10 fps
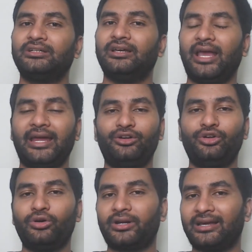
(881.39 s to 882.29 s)
and
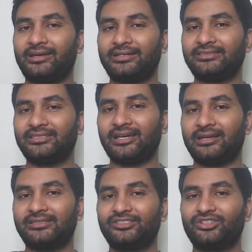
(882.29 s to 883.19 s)
no recurrence
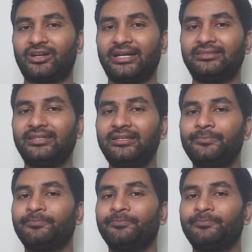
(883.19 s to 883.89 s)
charges or anything,